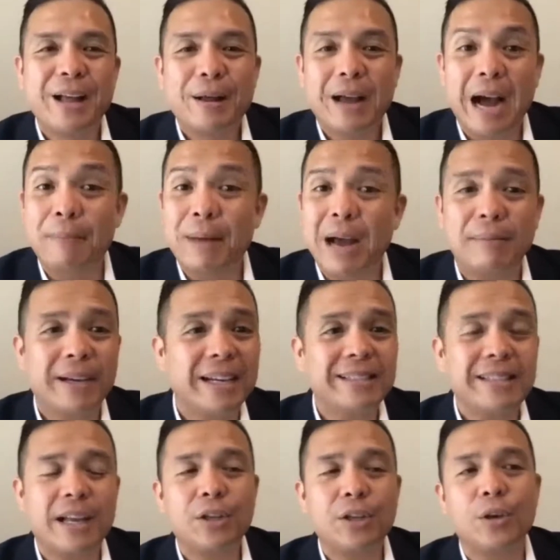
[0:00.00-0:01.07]
I'm going to
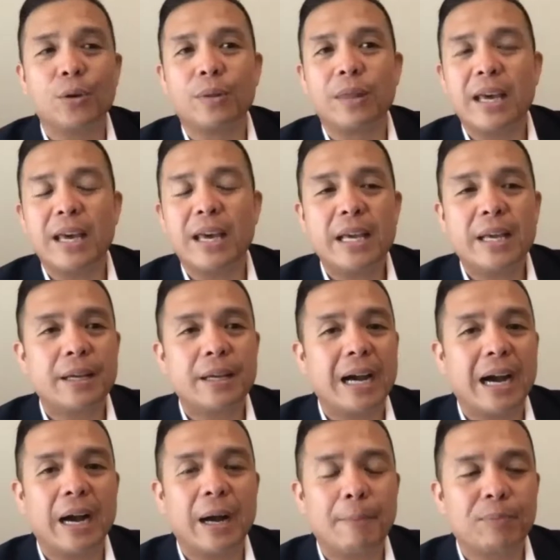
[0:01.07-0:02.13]
tell you,
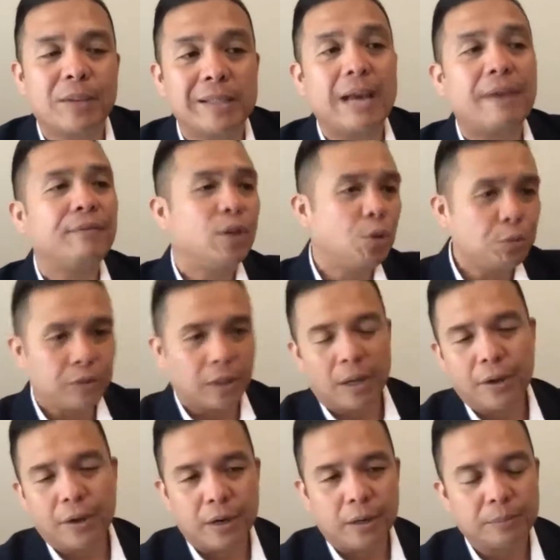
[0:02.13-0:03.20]
because I've used
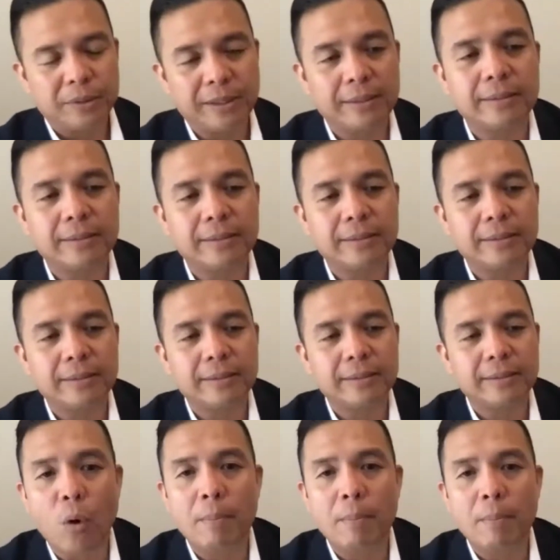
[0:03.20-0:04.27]
other systems
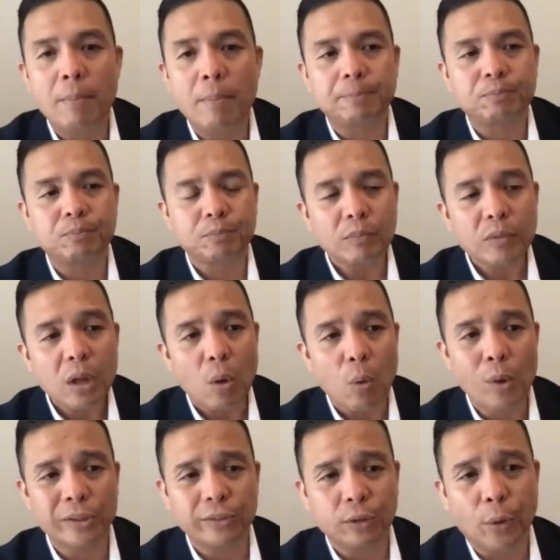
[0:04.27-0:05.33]
before, but
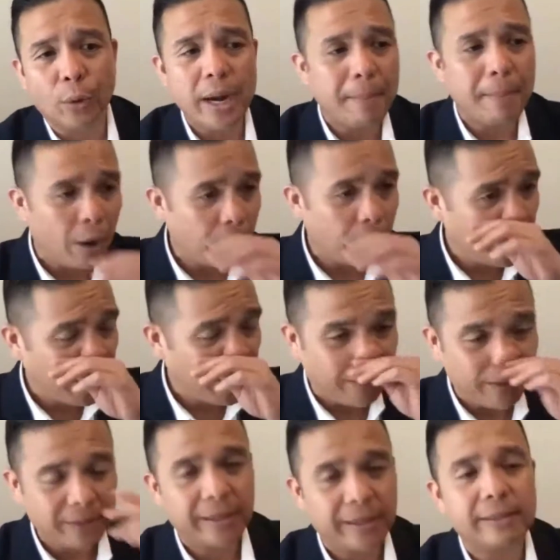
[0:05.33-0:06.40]
what's great about
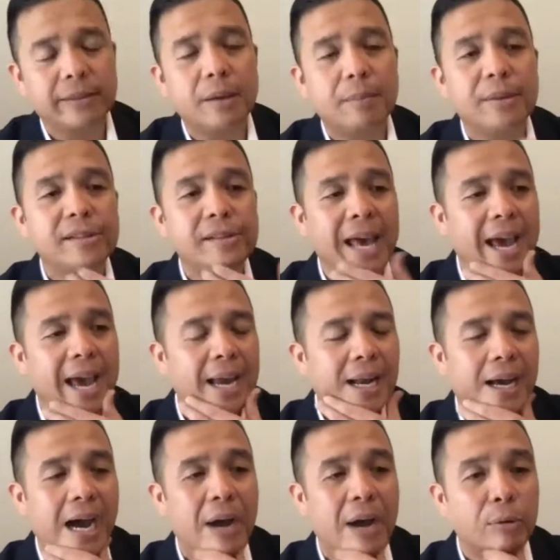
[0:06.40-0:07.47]
the system is that
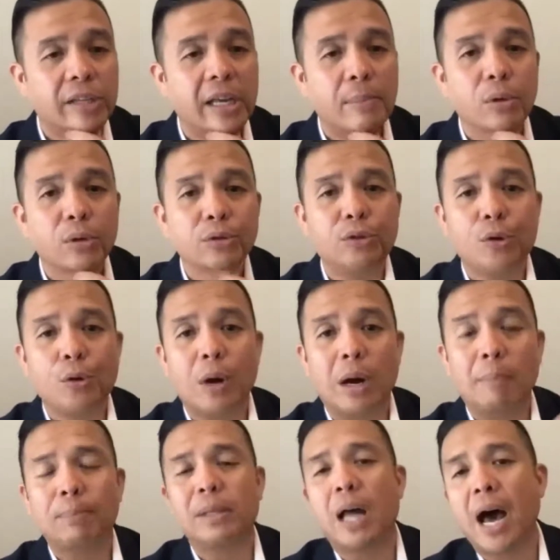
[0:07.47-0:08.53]
I was able to
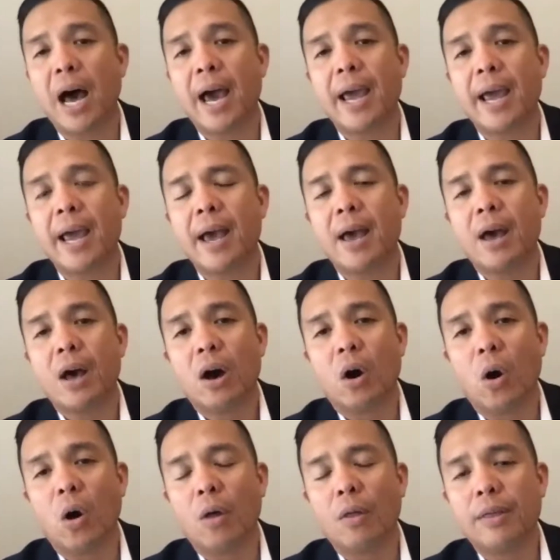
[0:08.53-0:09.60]
apply
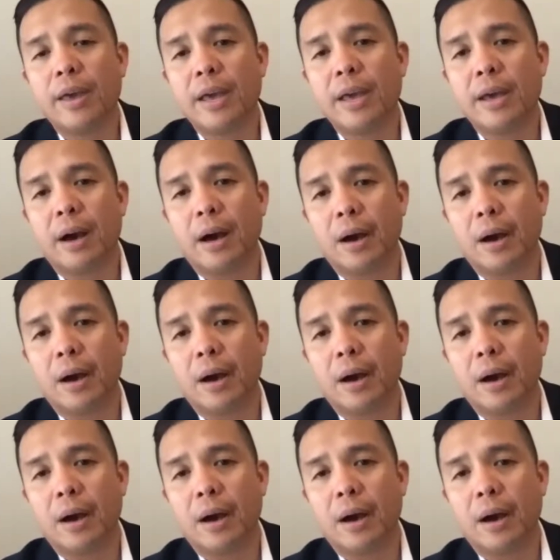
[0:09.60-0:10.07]
all the,